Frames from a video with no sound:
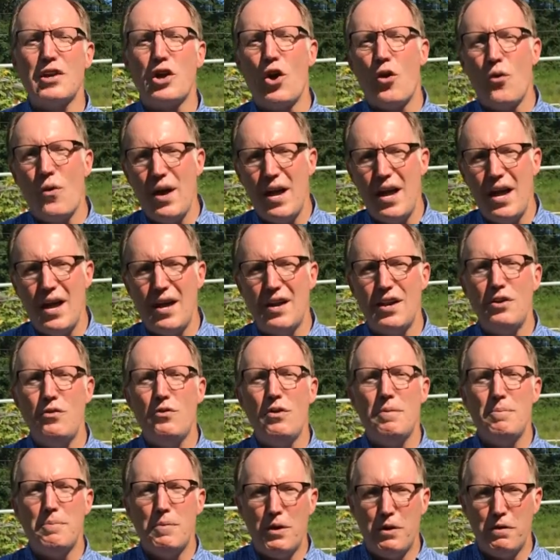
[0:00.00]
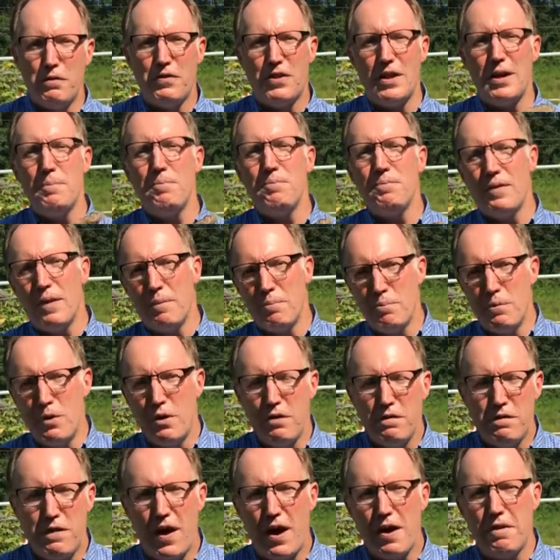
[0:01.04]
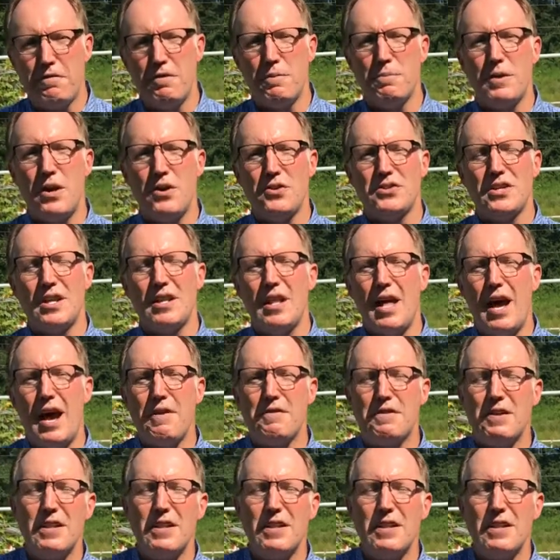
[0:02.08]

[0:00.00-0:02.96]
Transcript: go ahead and remove them, move on from those in life.